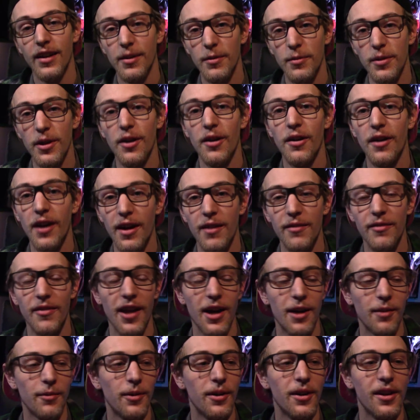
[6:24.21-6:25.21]
We all have
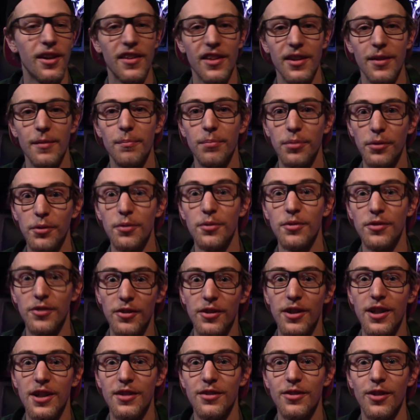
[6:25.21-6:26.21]
that one, and the blue
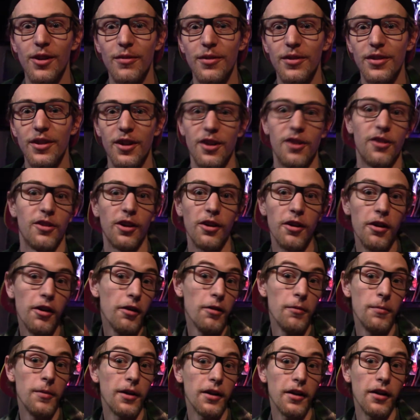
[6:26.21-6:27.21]
screens, all of a sudden you're like,
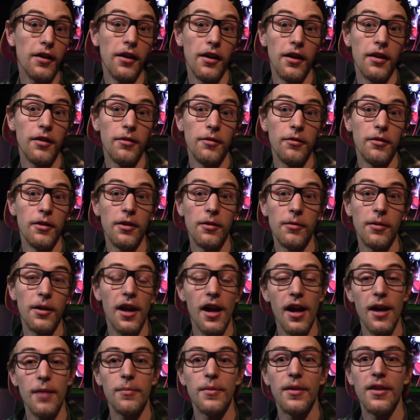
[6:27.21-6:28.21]
oh my god, I don't know what
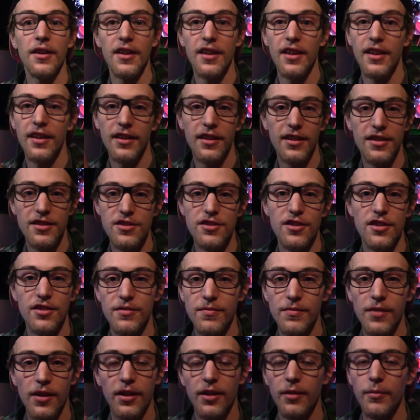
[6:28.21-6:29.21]
happened, and it's just
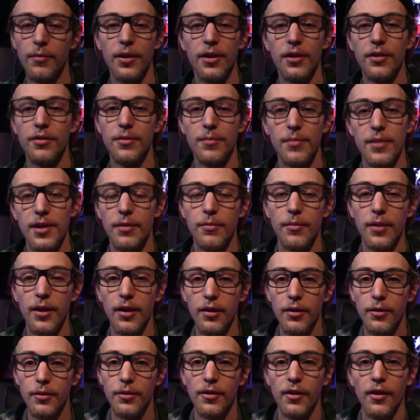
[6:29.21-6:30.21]
fucking Windows being
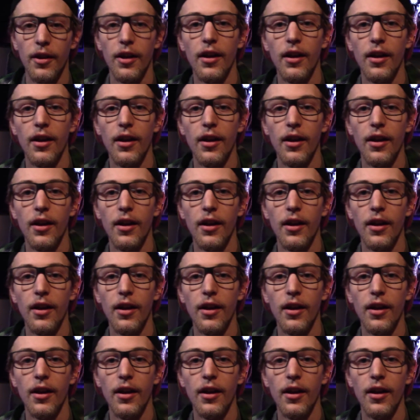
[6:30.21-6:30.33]
Windows.